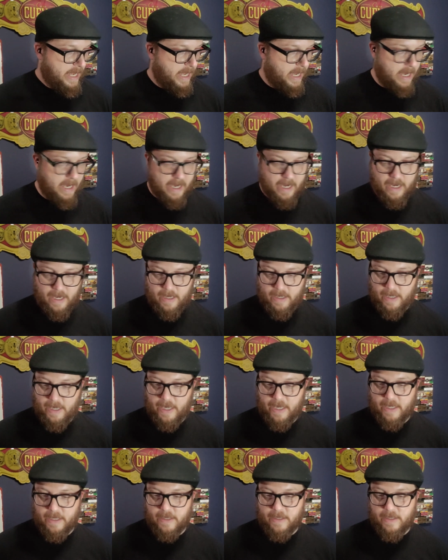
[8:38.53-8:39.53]

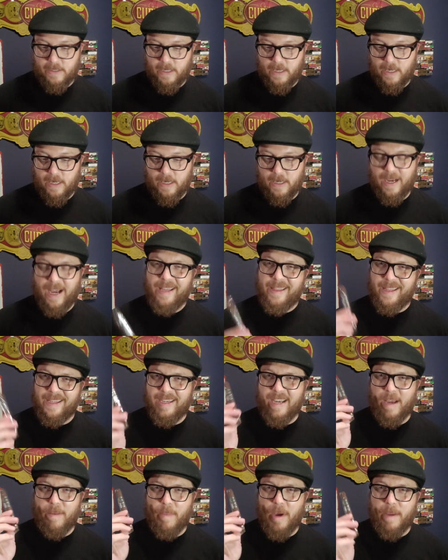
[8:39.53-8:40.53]
and I
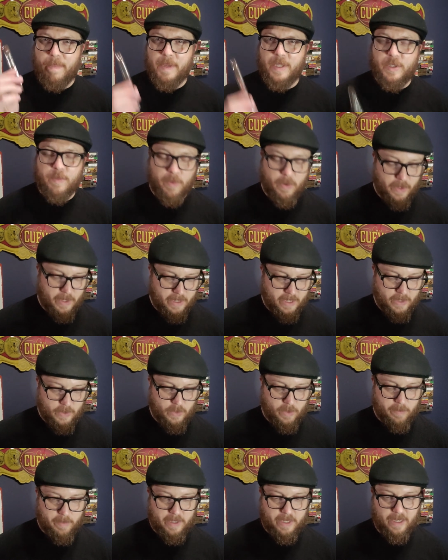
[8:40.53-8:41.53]
think I might be smoking
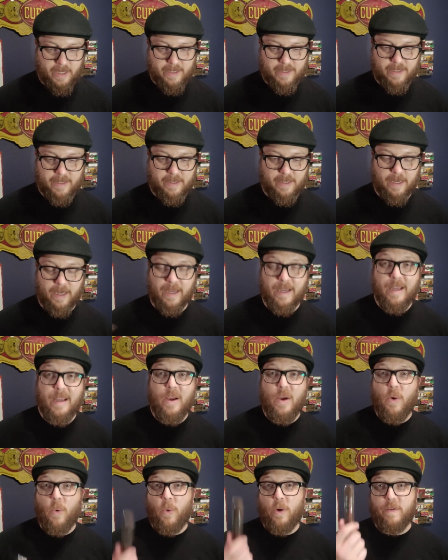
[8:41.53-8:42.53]
this one because it's
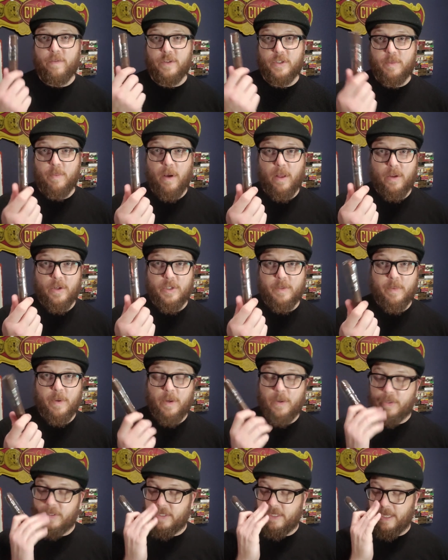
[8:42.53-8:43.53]
one of the smaller
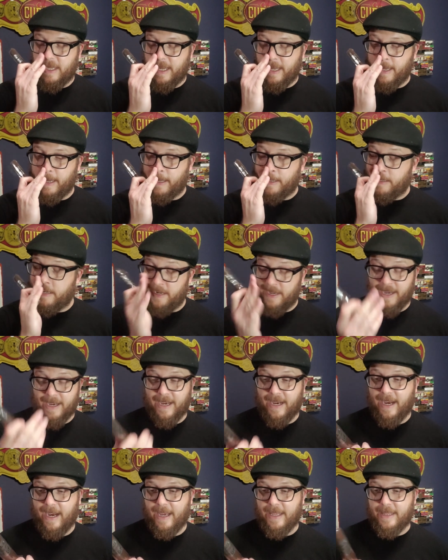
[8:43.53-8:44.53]
smokes, and
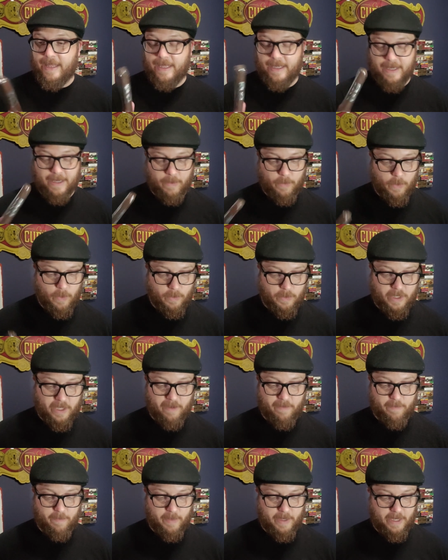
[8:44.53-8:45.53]
I think it won't
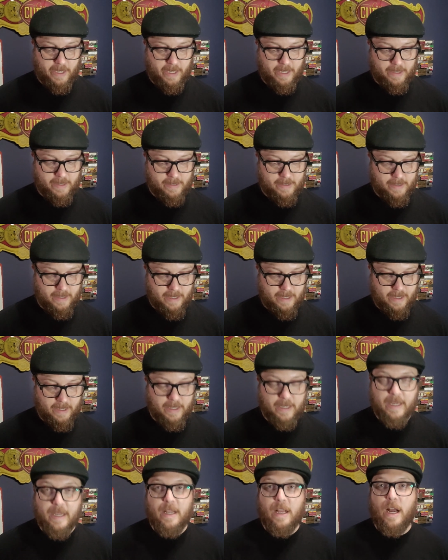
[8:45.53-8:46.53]
give me as
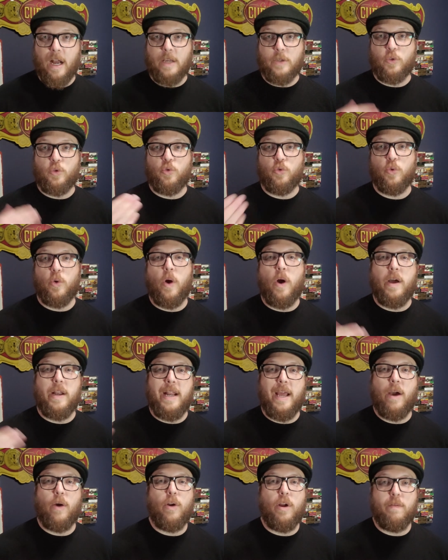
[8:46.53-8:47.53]

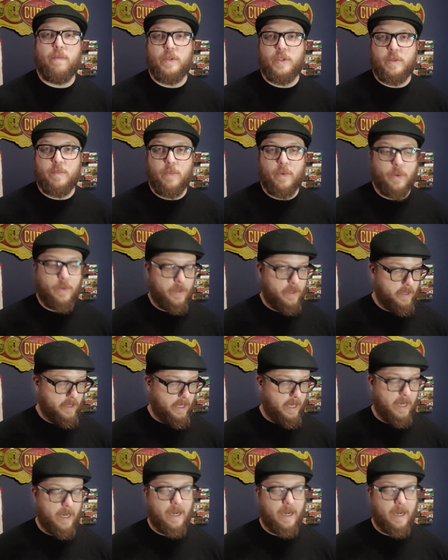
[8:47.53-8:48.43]
drawn out of a smoke,